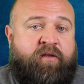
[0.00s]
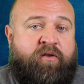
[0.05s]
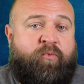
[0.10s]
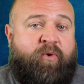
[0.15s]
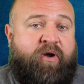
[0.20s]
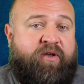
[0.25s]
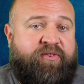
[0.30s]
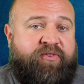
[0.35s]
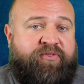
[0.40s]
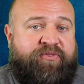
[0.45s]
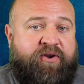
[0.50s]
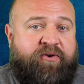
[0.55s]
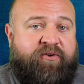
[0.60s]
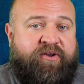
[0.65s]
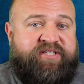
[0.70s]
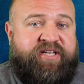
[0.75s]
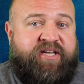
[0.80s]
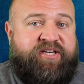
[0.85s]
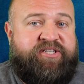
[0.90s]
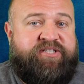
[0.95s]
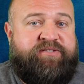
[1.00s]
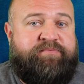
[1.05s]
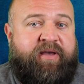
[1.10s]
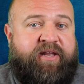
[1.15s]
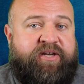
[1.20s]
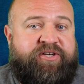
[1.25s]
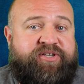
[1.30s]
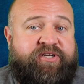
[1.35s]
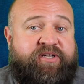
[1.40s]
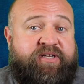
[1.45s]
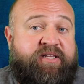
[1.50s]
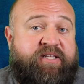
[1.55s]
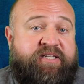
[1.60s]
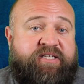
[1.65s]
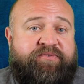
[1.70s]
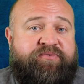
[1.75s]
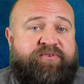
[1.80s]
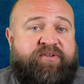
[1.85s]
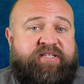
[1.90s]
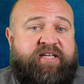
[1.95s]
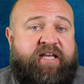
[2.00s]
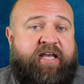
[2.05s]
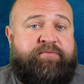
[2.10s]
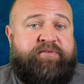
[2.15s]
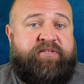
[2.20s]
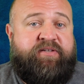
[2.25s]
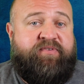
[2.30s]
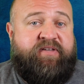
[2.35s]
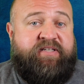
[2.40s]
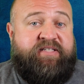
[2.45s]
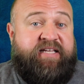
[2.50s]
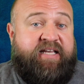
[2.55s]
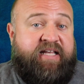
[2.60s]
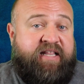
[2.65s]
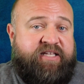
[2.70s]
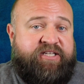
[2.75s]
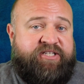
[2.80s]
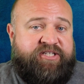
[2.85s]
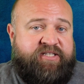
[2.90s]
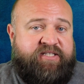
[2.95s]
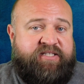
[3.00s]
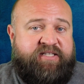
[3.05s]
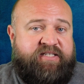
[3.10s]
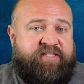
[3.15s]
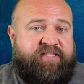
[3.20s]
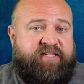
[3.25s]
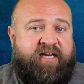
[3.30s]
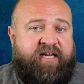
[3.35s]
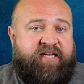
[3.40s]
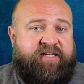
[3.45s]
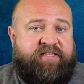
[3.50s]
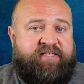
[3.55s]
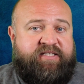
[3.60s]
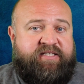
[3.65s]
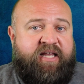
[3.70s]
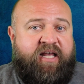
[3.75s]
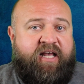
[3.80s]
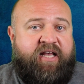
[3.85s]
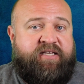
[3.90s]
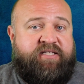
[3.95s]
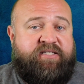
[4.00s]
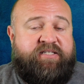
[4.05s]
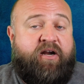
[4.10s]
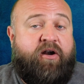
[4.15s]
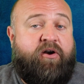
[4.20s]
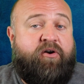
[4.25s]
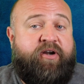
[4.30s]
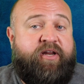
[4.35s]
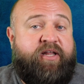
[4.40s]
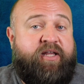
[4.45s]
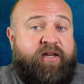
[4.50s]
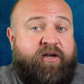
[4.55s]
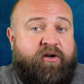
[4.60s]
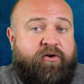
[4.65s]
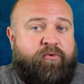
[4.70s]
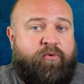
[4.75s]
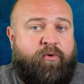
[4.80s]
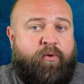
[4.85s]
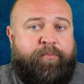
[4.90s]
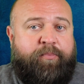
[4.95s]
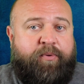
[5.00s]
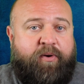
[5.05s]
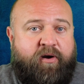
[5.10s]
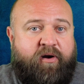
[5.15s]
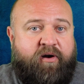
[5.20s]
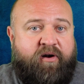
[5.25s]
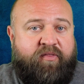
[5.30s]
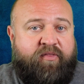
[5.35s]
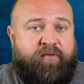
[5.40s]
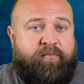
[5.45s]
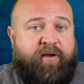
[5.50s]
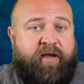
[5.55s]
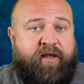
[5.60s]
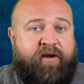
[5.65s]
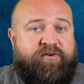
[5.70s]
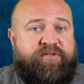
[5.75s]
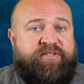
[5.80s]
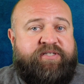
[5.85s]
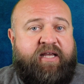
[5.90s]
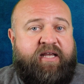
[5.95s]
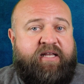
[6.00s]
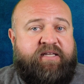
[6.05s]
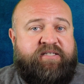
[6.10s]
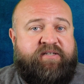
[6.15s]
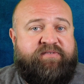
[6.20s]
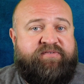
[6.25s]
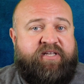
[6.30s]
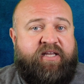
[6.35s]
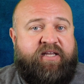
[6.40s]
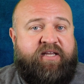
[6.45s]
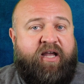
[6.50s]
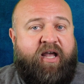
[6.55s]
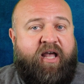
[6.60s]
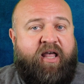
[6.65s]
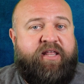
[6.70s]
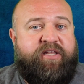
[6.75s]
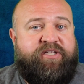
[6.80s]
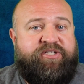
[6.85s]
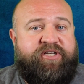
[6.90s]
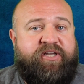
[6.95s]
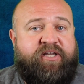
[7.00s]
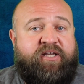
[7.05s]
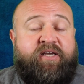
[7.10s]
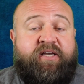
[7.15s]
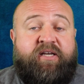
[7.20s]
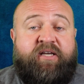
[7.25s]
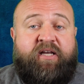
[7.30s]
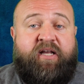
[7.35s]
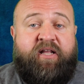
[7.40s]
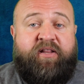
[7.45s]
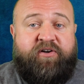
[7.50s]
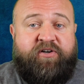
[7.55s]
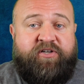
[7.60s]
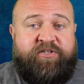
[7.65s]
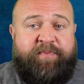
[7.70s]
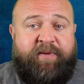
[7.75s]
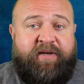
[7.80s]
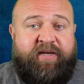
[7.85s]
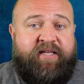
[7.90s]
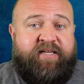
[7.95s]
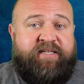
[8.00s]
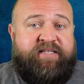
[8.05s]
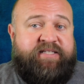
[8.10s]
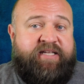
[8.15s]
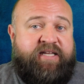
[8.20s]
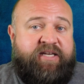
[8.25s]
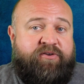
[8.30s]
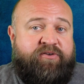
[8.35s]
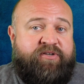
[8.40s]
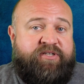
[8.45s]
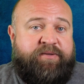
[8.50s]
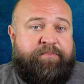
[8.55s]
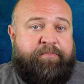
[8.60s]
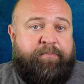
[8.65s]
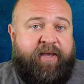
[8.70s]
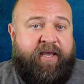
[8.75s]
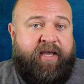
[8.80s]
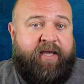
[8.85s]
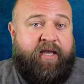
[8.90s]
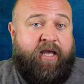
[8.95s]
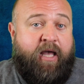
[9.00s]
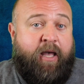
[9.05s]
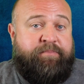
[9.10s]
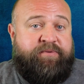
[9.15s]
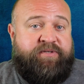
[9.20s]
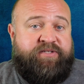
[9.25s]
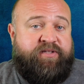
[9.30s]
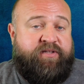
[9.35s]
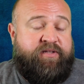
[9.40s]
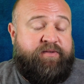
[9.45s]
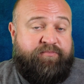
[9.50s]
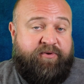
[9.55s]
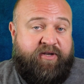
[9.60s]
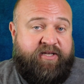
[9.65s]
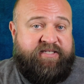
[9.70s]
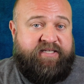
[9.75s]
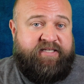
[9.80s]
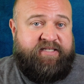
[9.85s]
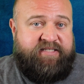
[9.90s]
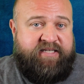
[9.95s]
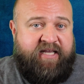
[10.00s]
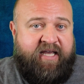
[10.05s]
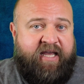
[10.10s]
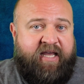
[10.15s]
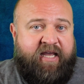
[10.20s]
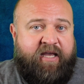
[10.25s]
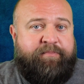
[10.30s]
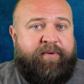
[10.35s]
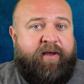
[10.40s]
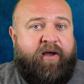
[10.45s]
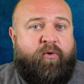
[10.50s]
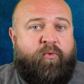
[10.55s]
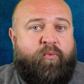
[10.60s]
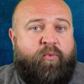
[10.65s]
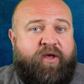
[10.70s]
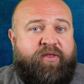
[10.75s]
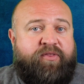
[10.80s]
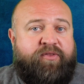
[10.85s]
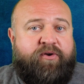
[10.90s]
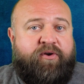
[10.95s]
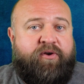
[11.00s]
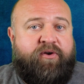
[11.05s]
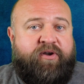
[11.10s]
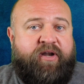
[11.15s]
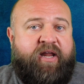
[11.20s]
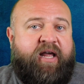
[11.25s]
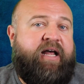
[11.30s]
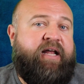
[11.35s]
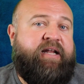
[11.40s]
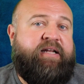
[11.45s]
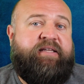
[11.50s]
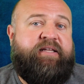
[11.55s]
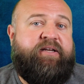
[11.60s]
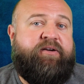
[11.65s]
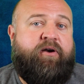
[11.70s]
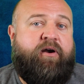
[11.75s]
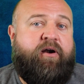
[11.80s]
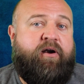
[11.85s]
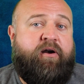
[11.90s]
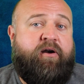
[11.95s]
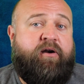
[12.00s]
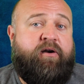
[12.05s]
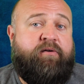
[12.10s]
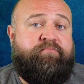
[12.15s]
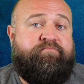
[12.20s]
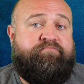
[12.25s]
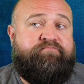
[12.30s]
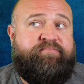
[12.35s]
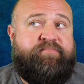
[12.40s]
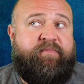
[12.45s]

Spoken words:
While the theories I just mentioned and the different types of intelligences that I discussed are an integral part of the modern science of psychology, there's been continued debate up to the present day about whether or not there are